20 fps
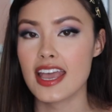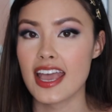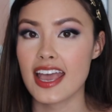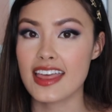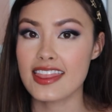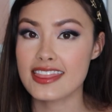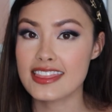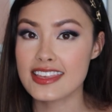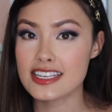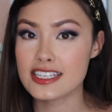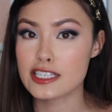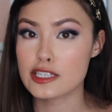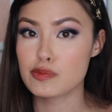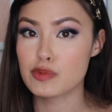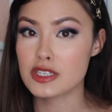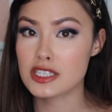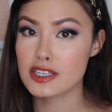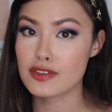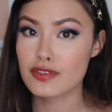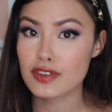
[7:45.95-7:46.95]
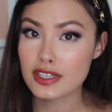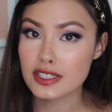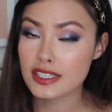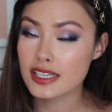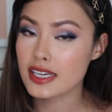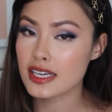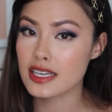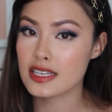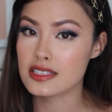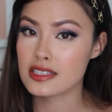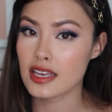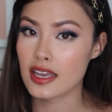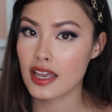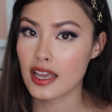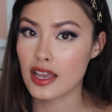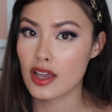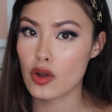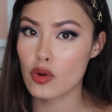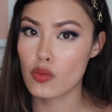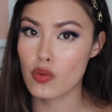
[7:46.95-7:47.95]
and this specifically is
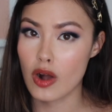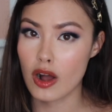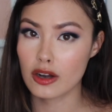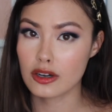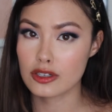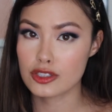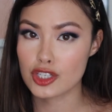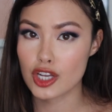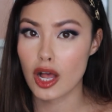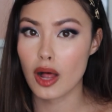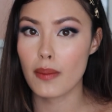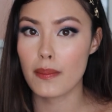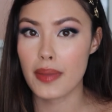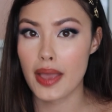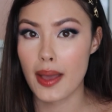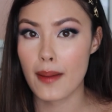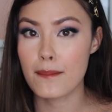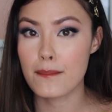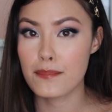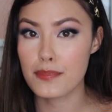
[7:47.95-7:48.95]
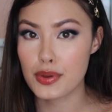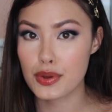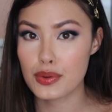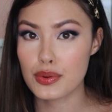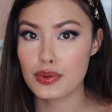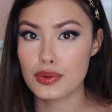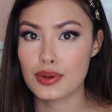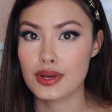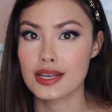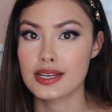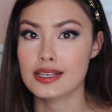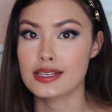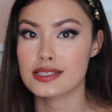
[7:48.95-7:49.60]
a water gel bamboo